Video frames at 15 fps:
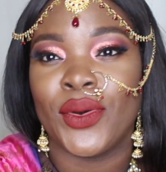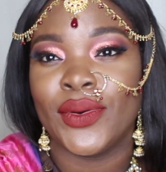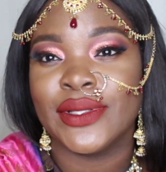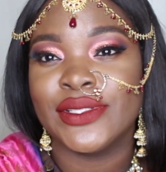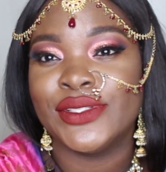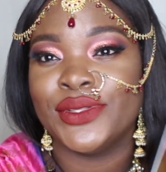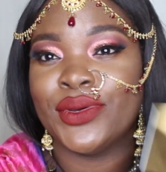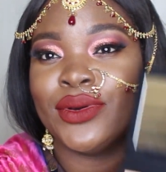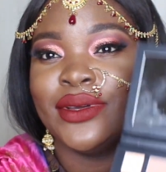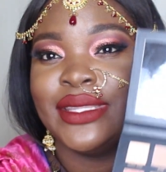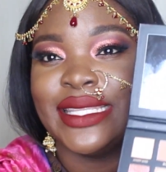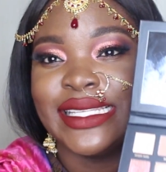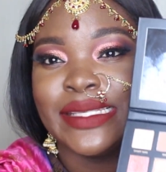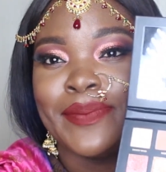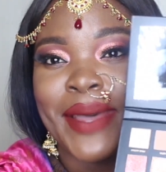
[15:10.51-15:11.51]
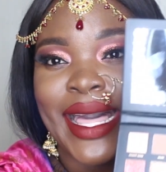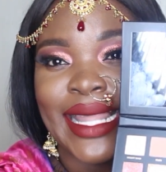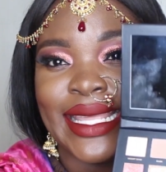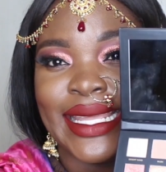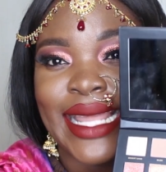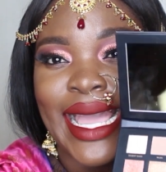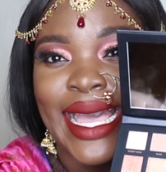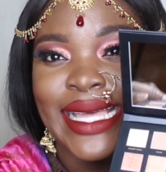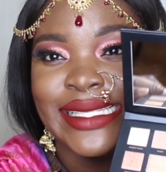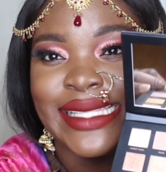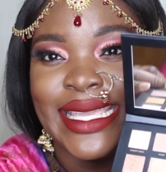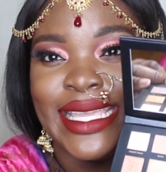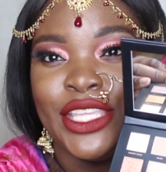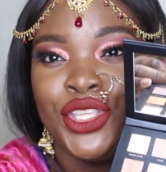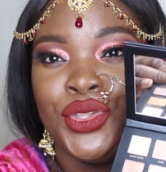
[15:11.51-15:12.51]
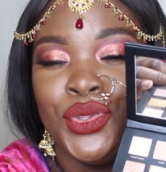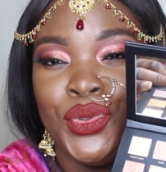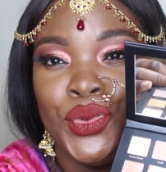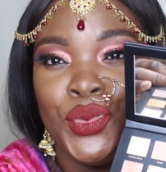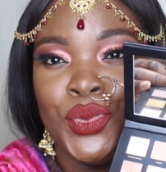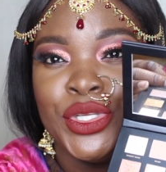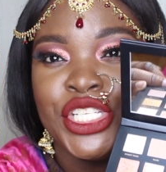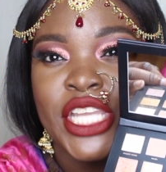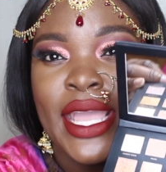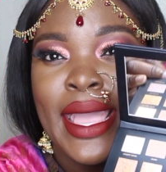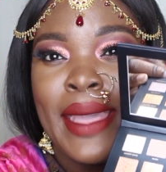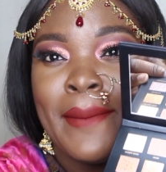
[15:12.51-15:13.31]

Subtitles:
Also, this palette has a huge